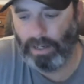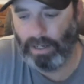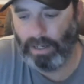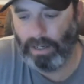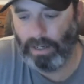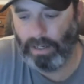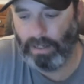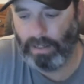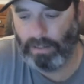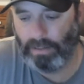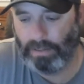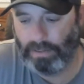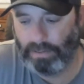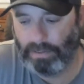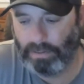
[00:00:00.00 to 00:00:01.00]
It
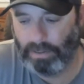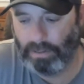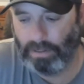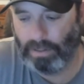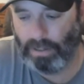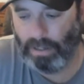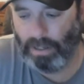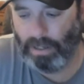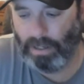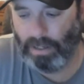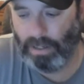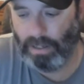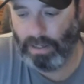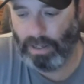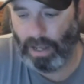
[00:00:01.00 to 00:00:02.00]
is,
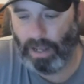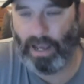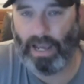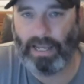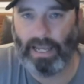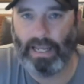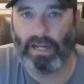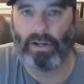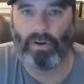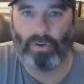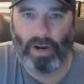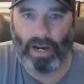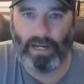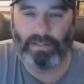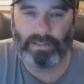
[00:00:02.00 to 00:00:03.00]
I get a
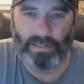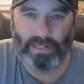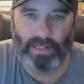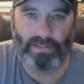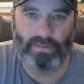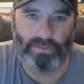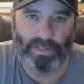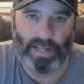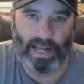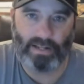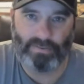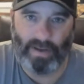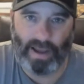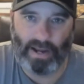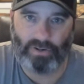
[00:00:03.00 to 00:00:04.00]
great sense of
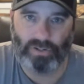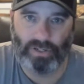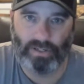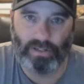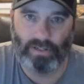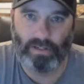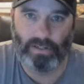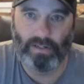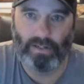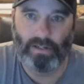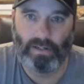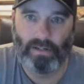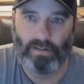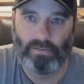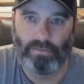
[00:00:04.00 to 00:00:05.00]
satisfaction
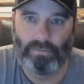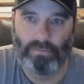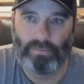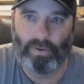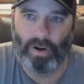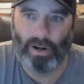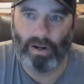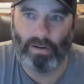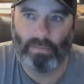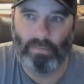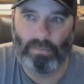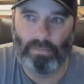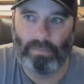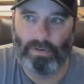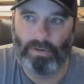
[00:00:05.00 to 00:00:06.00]

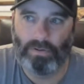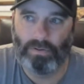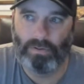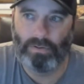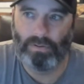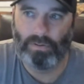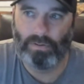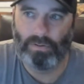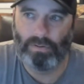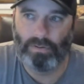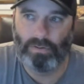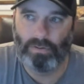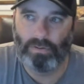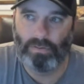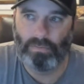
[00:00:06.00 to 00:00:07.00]
from
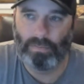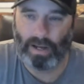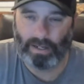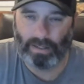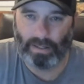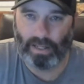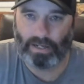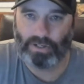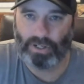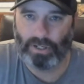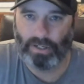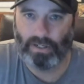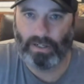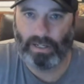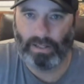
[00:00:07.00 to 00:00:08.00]
my
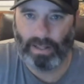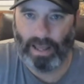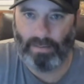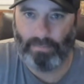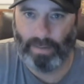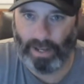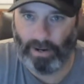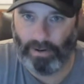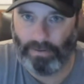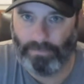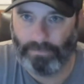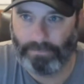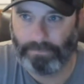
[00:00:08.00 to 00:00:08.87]
collection in that manner.